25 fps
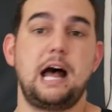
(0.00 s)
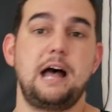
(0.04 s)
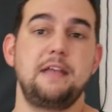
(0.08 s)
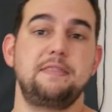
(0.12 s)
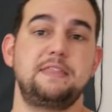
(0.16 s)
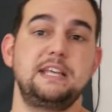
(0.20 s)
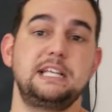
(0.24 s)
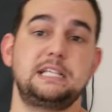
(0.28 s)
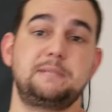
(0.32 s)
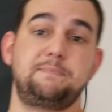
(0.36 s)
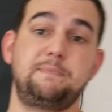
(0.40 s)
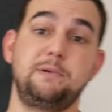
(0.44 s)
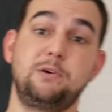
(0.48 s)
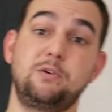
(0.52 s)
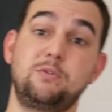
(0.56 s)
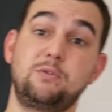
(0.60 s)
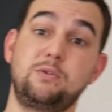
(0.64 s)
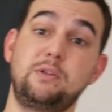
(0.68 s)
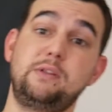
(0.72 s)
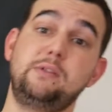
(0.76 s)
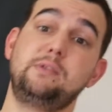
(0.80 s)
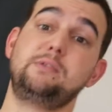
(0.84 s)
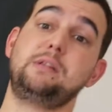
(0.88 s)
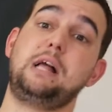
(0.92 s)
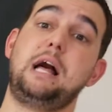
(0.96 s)
This build
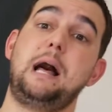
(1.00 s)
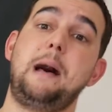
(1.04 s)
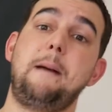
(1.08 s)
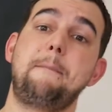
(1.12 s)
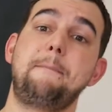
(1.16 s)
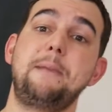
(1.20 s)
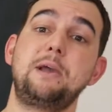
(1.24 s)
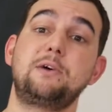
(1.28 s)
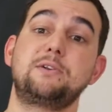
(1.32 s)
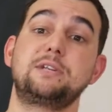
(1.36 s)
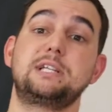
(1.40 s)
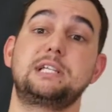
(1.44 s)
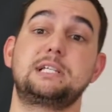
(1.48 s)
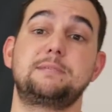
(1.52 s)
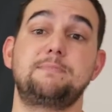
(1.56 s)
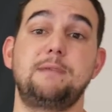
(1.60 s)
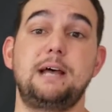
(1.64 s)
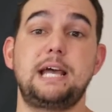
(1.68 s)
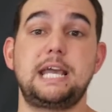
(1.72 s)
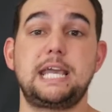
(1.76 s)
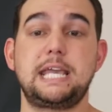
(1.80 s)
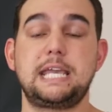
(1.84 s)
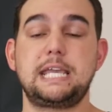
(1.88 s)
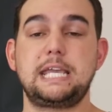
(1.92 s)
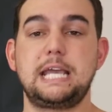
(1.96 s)
will be on
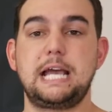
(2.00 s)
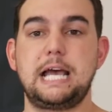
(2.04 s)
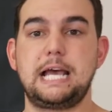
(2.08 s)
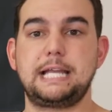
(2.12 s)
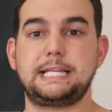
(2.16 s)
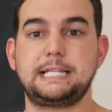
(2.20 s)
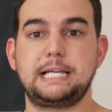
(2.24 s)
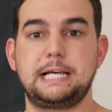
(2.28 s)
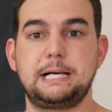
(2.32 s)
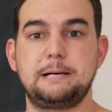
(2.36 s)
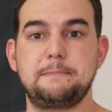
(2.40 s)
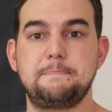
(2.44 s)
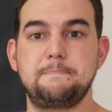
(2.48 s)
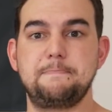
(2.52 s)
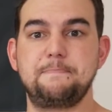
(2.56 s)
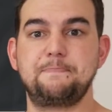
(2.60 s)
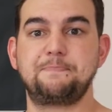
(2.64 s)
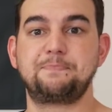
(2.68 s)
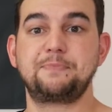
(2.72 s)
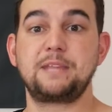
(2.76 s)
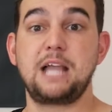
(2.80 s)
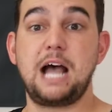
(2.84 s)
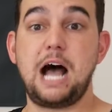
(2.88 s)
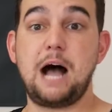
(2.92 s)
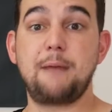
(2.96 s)
display at
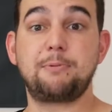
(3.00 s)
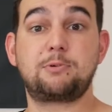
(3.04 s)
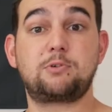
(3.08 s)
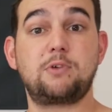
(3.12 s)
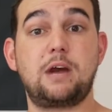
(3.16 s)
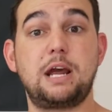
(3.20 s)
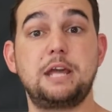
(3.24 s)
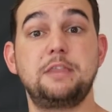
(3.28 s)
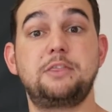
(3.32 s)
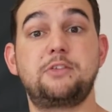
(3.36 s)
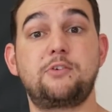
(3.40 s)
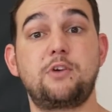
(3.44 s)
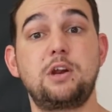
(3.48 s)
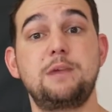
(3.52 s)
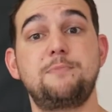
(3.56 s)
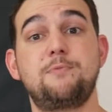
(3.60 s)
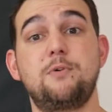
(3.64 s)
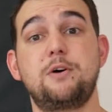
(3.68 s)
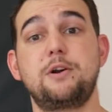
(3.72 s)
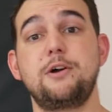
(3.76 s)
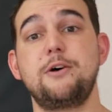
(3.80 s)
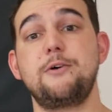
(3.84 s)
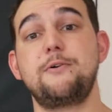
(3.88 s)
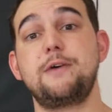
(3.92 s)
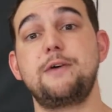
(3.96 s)
Upgrade 3.0